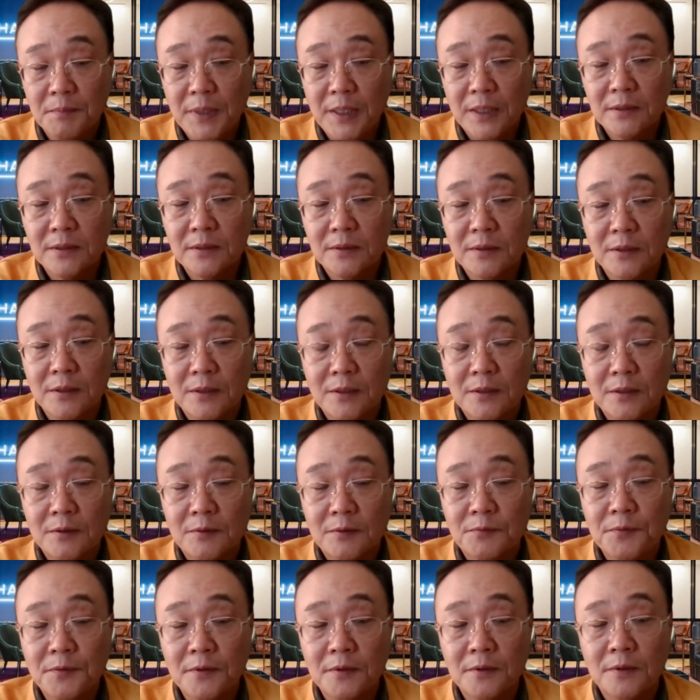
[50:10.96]
but
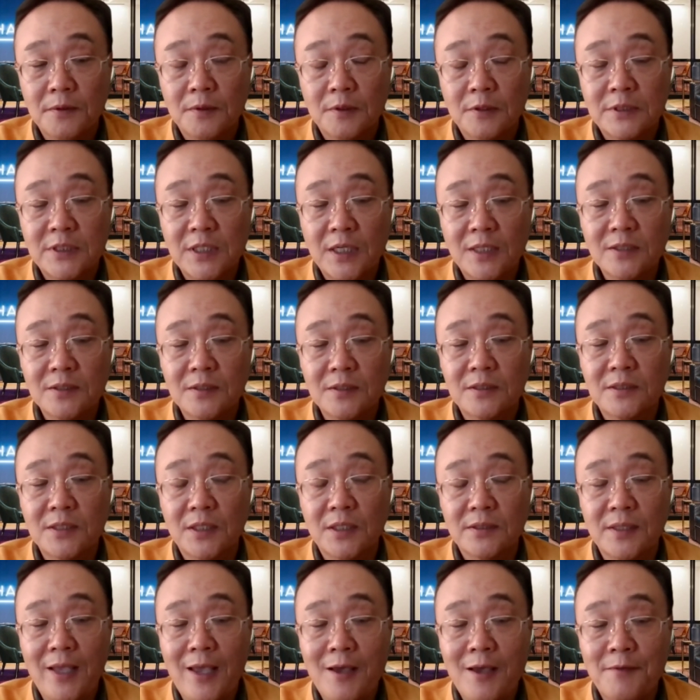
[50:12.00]
for just
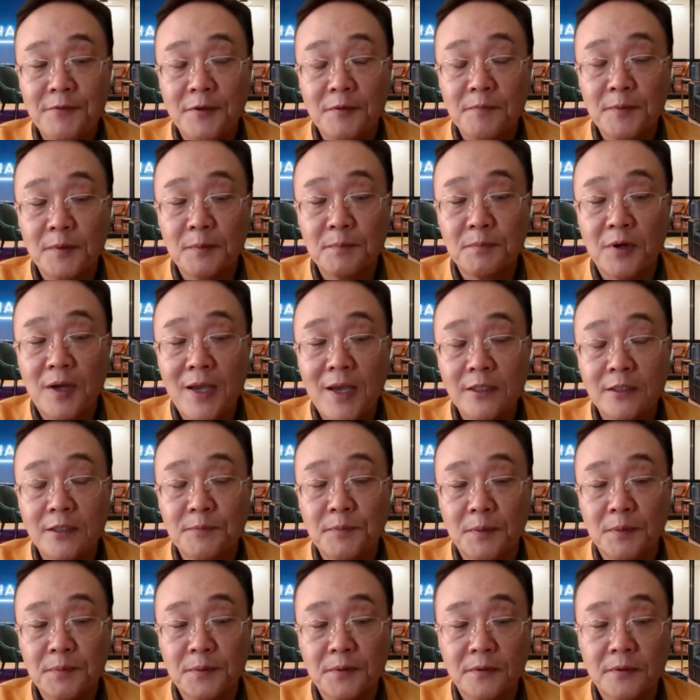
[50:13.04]
just having for blind
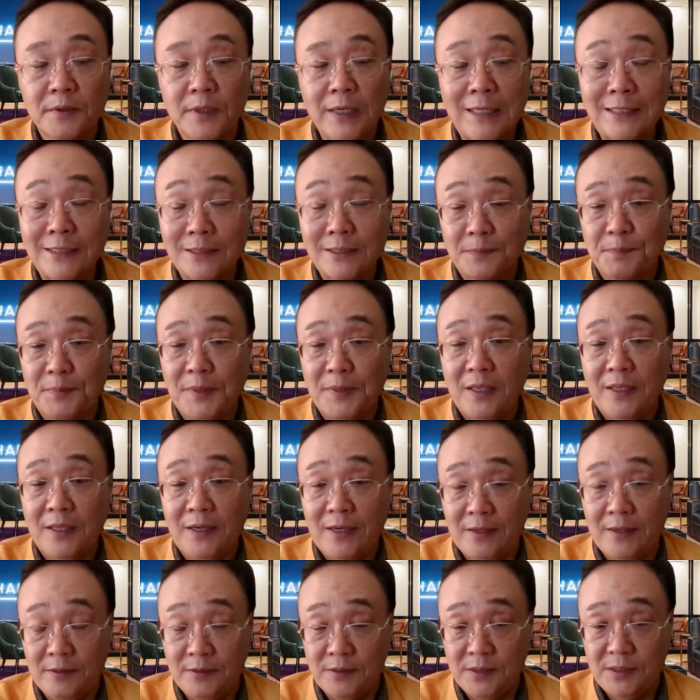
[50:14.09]
people
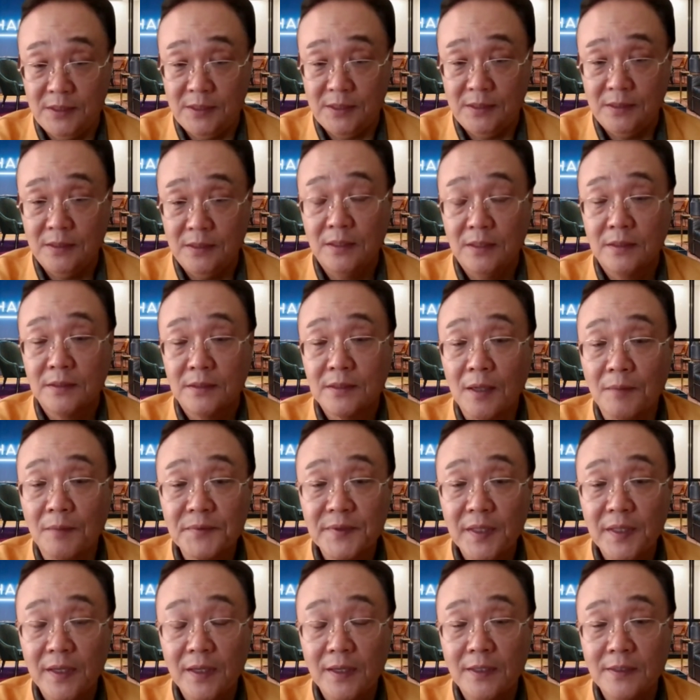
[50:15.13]
experience
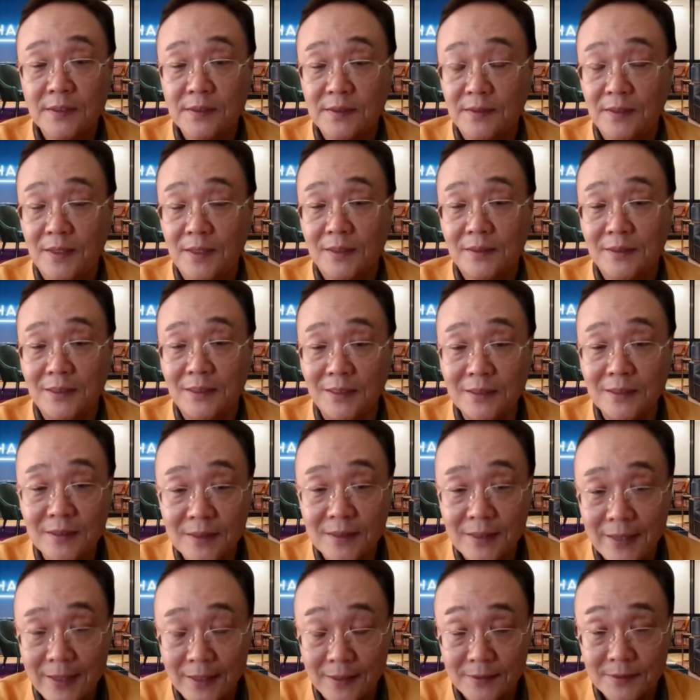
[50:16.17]
something is not
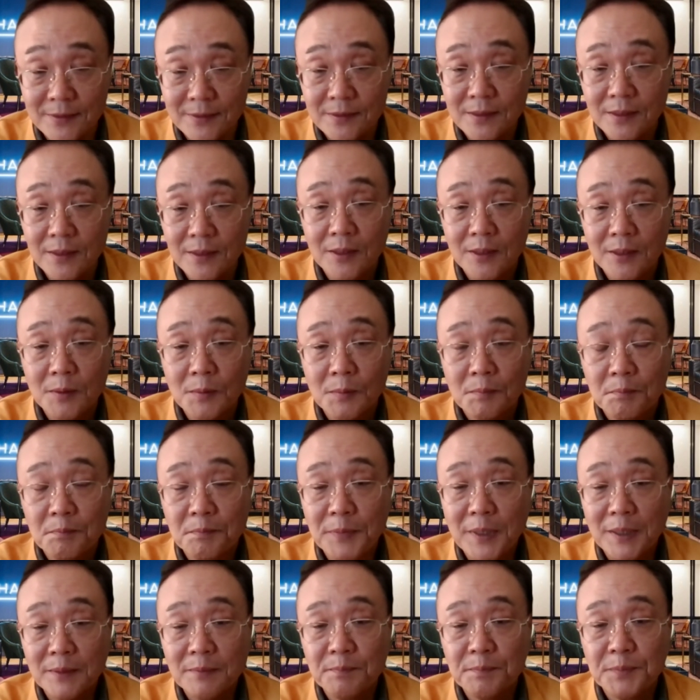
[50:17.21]
DTX,
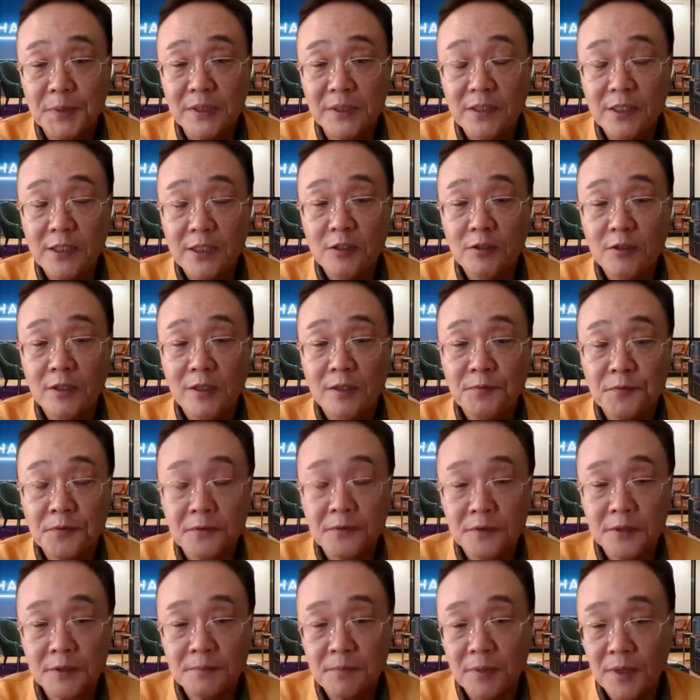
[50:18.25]
but particularly
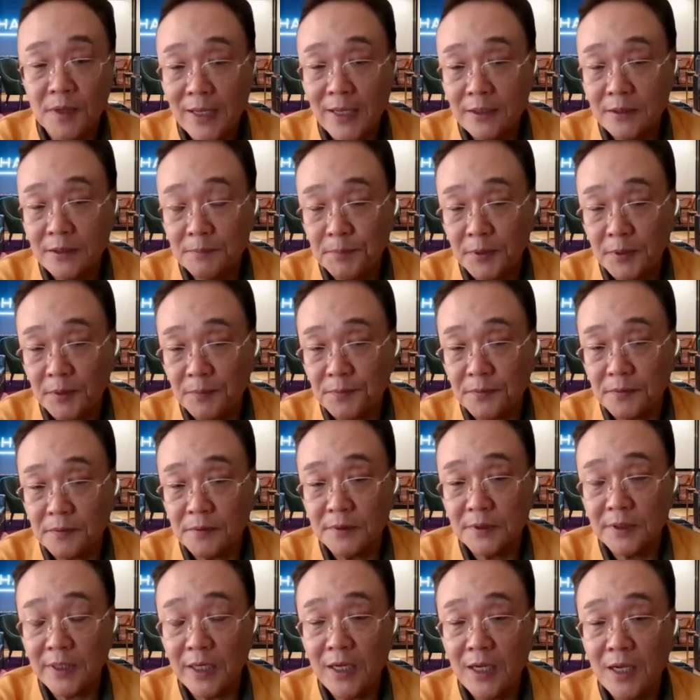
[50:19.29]
for the blind
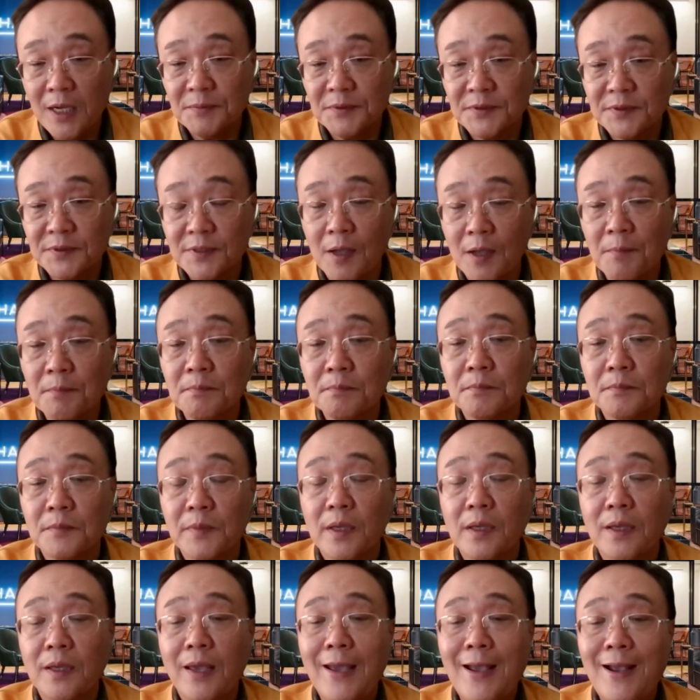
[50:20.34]
people, they have some
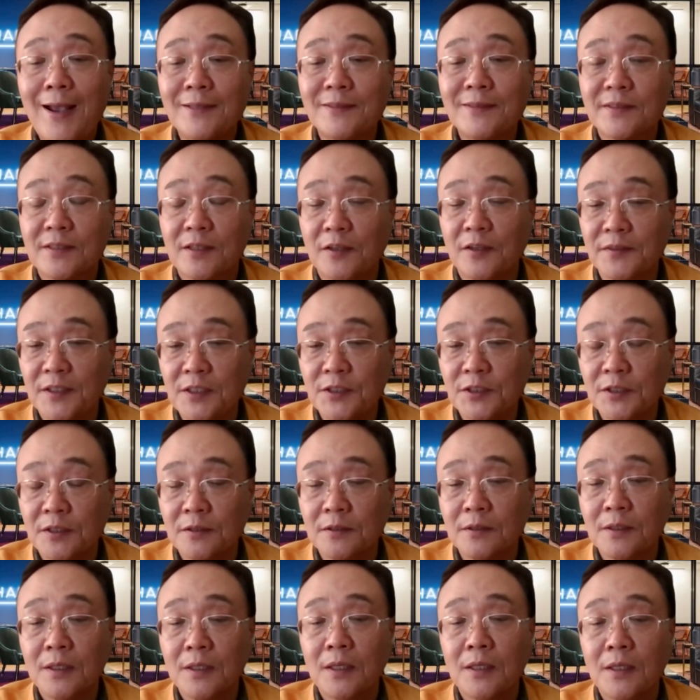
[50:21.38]
past
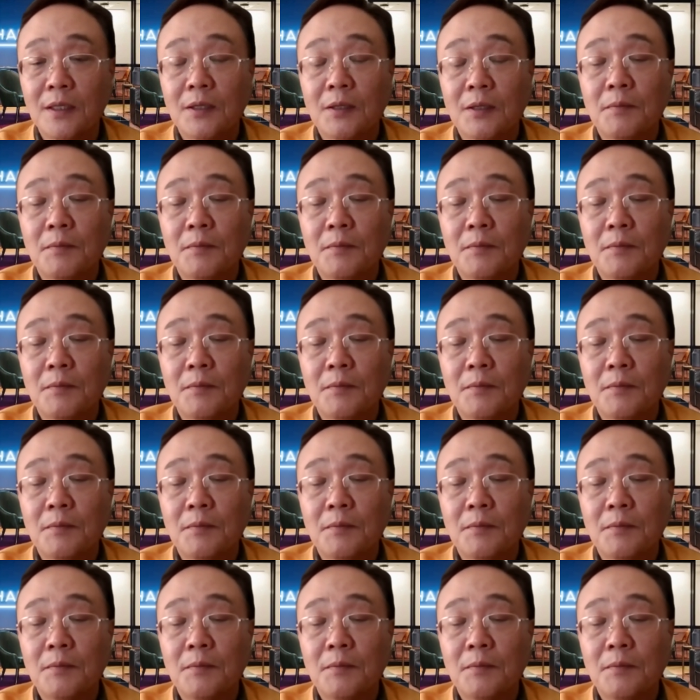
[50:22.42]
condition